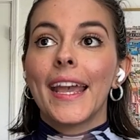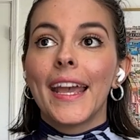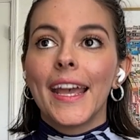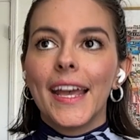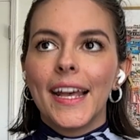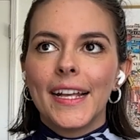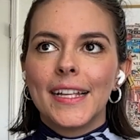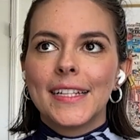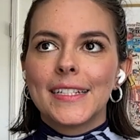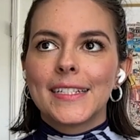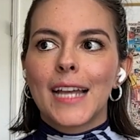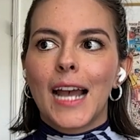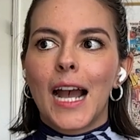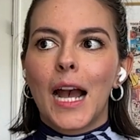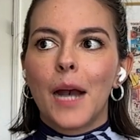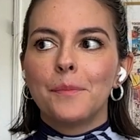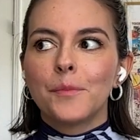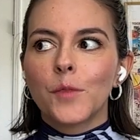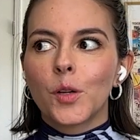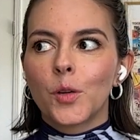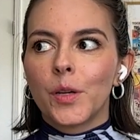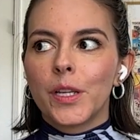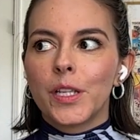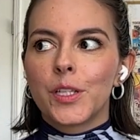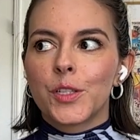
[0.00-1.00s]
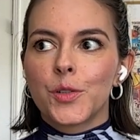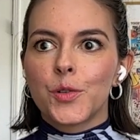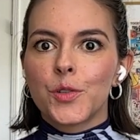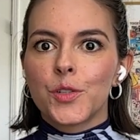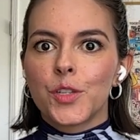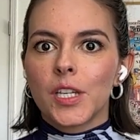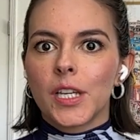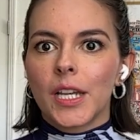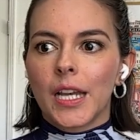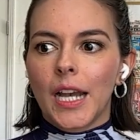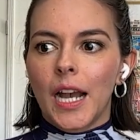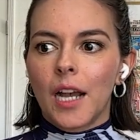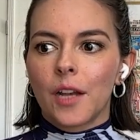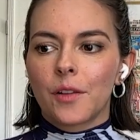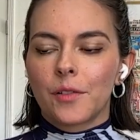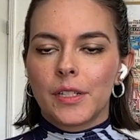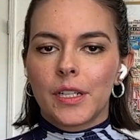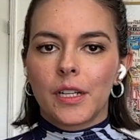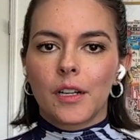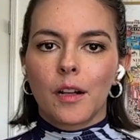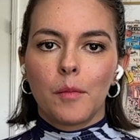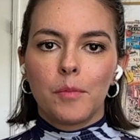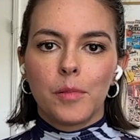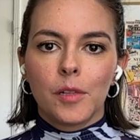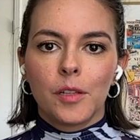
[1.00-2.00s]
And I'm going to Chicago in
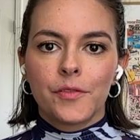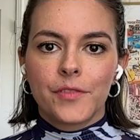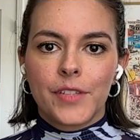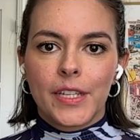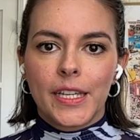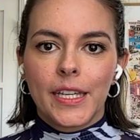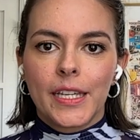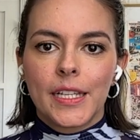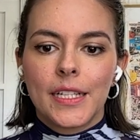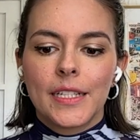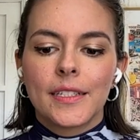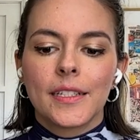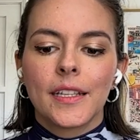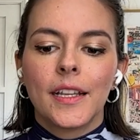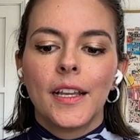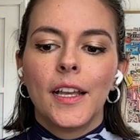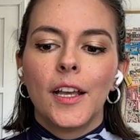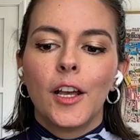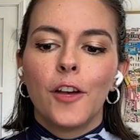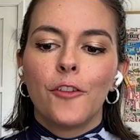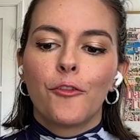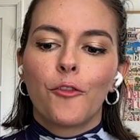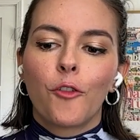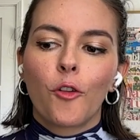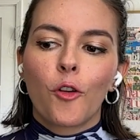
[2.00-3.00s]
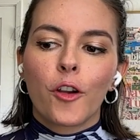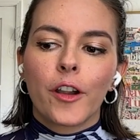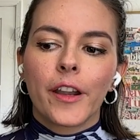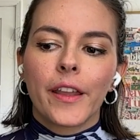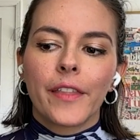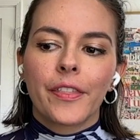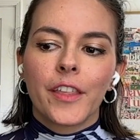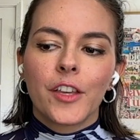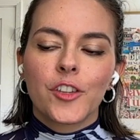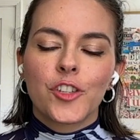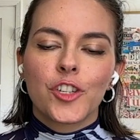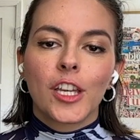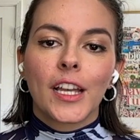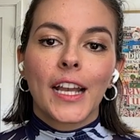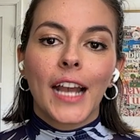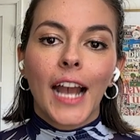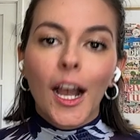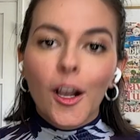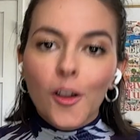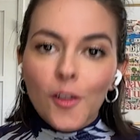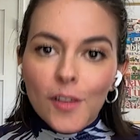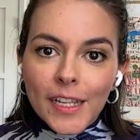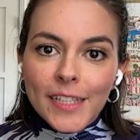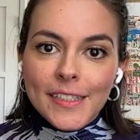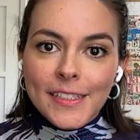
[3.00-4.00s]
a couple of days for the
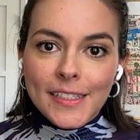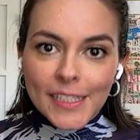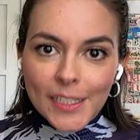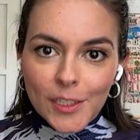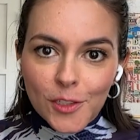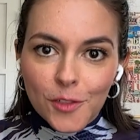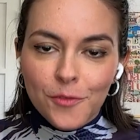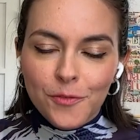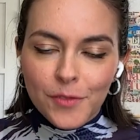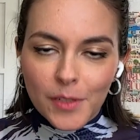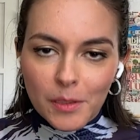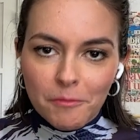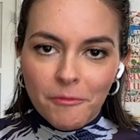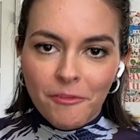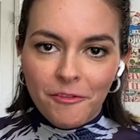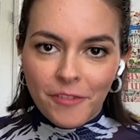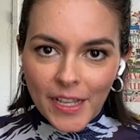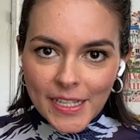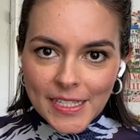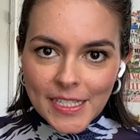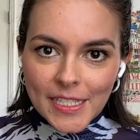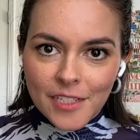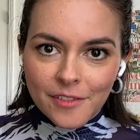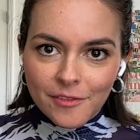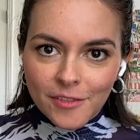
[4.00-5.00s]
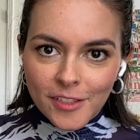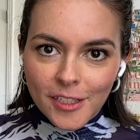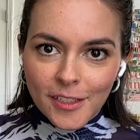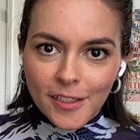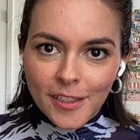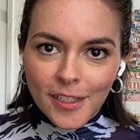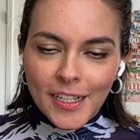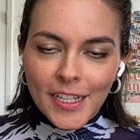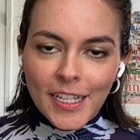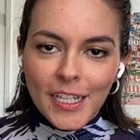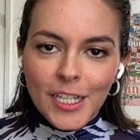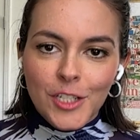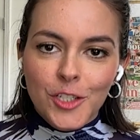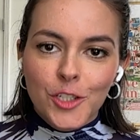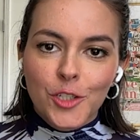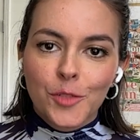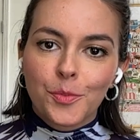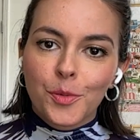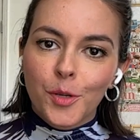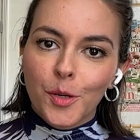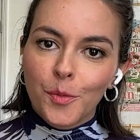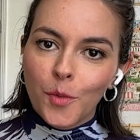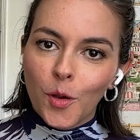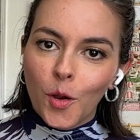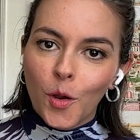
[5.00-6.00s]
Chicago Latino Film Festival to
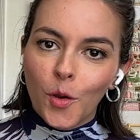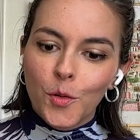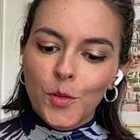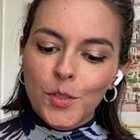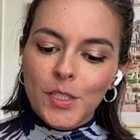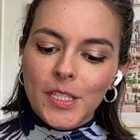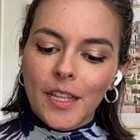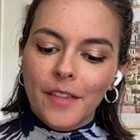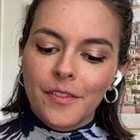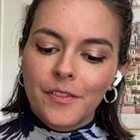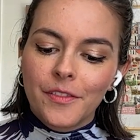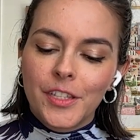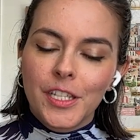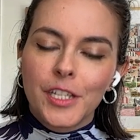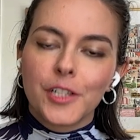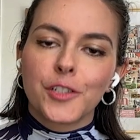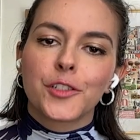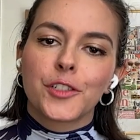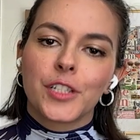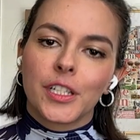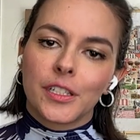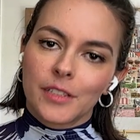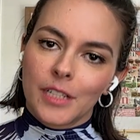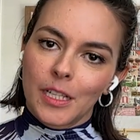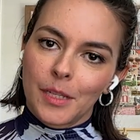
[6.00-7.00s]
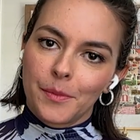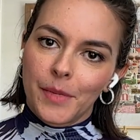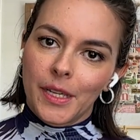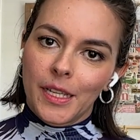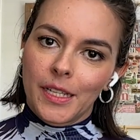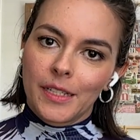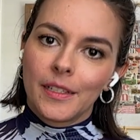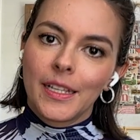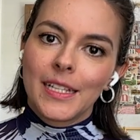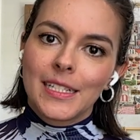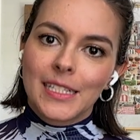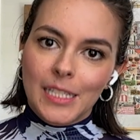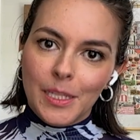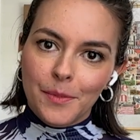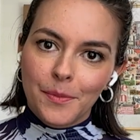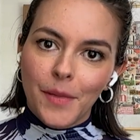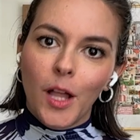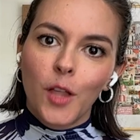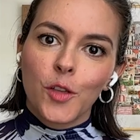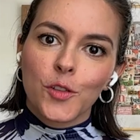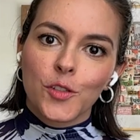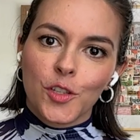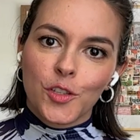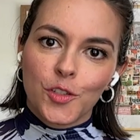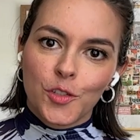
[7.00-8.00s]
promote Dear Gentlemen,
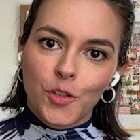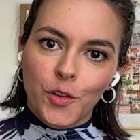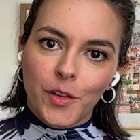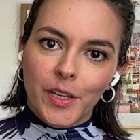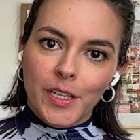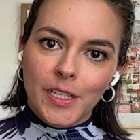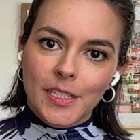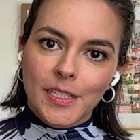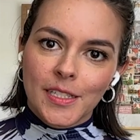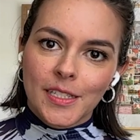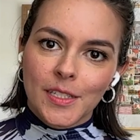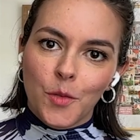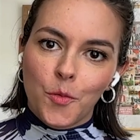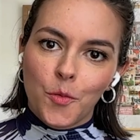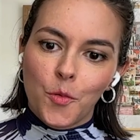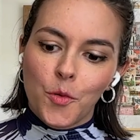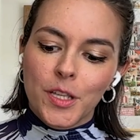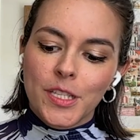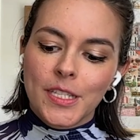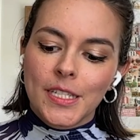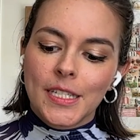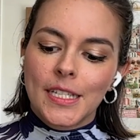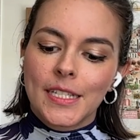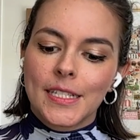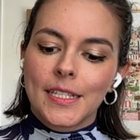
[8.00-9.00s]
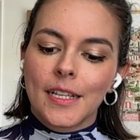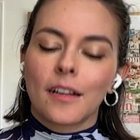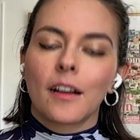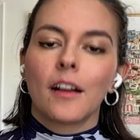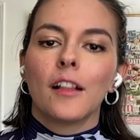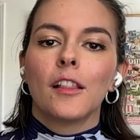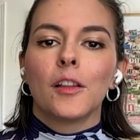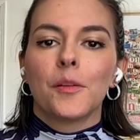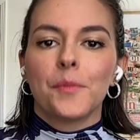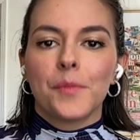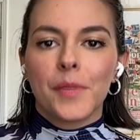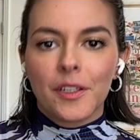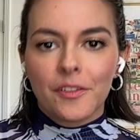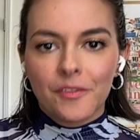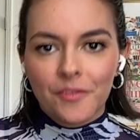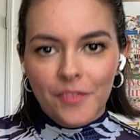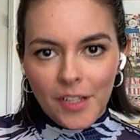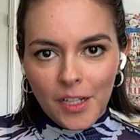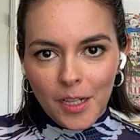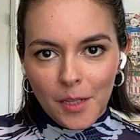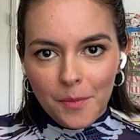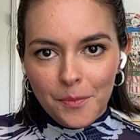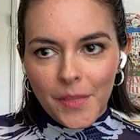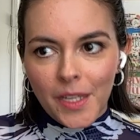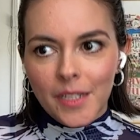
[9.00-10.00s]
Estimados Señores, which is a Colombian
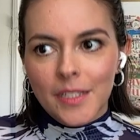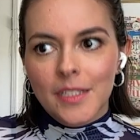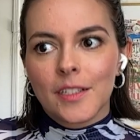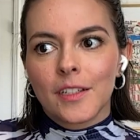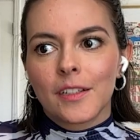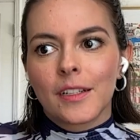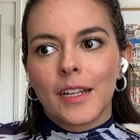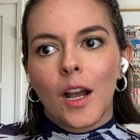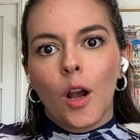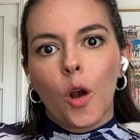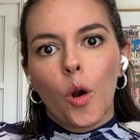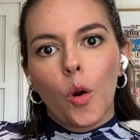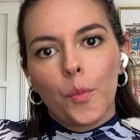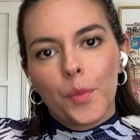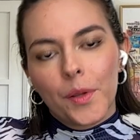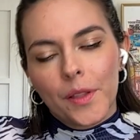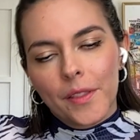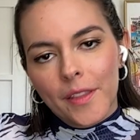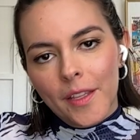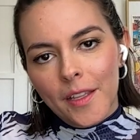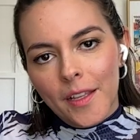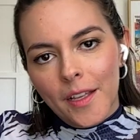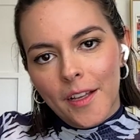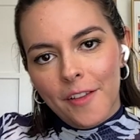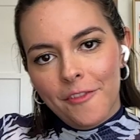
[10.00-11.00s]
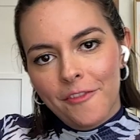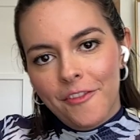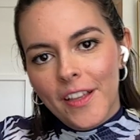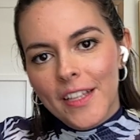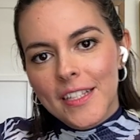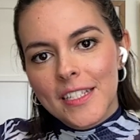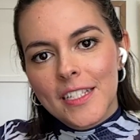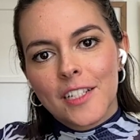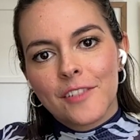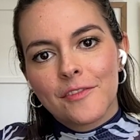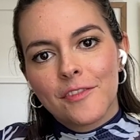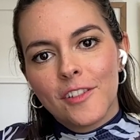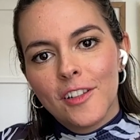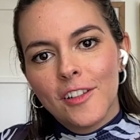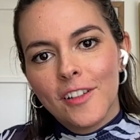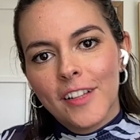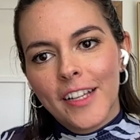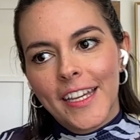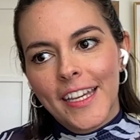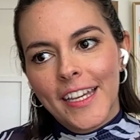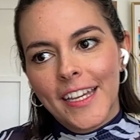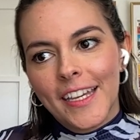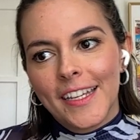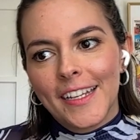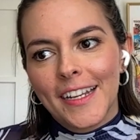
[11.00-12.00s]
film that is going to open the
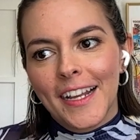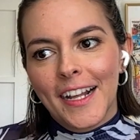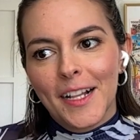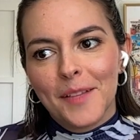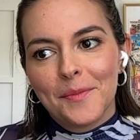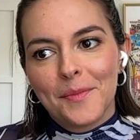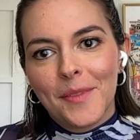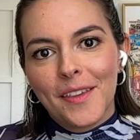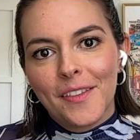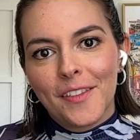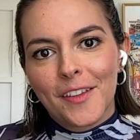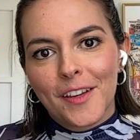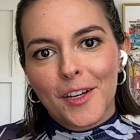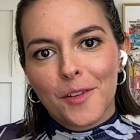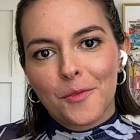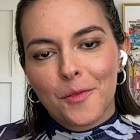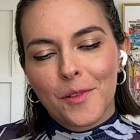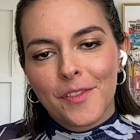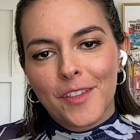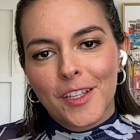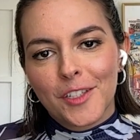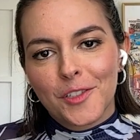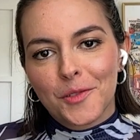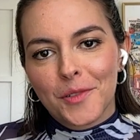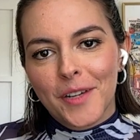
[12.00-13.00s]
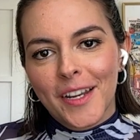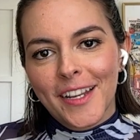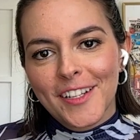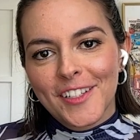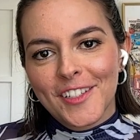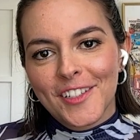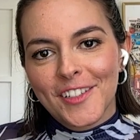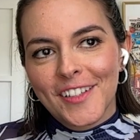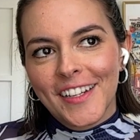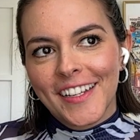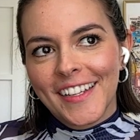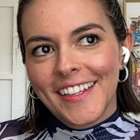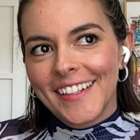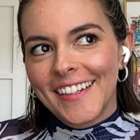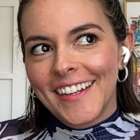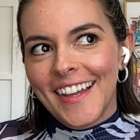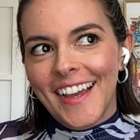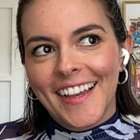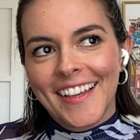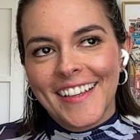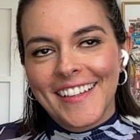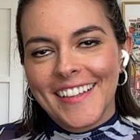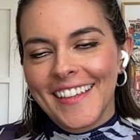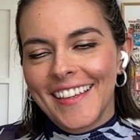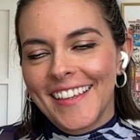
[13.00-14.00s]
festival, and I'll be there with the director, and
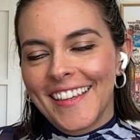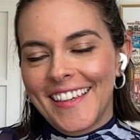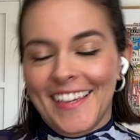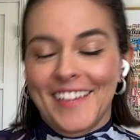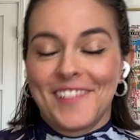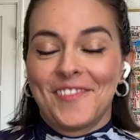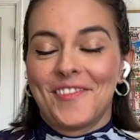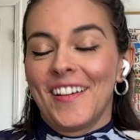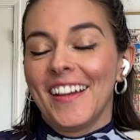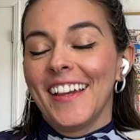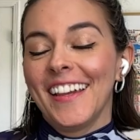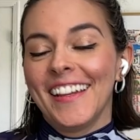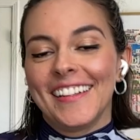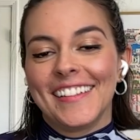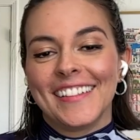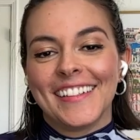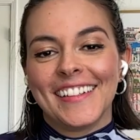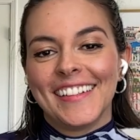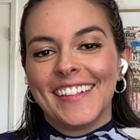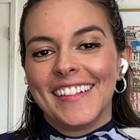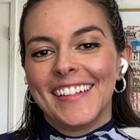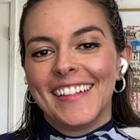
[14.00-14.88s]
I can't wait.